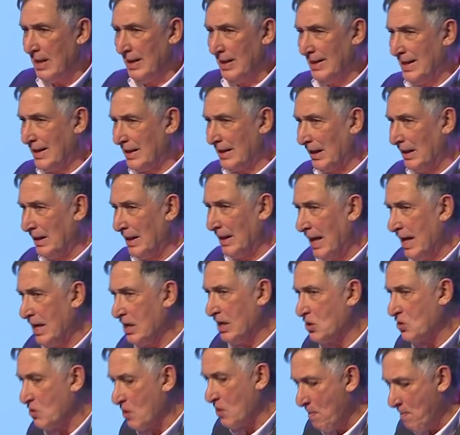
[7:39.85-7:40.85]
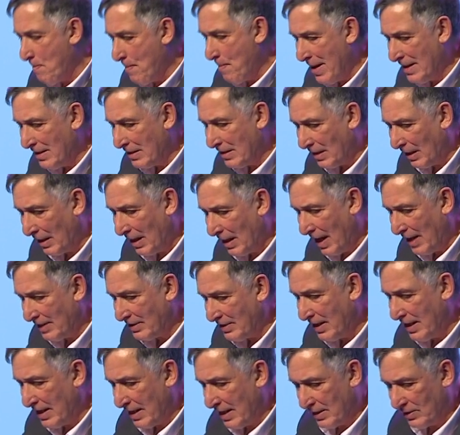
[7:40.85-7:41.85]
little incremental
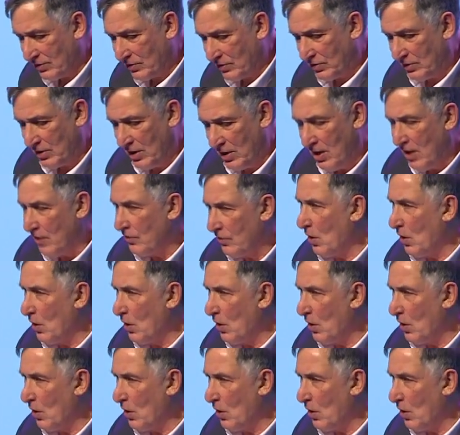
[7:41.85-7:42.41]
ideas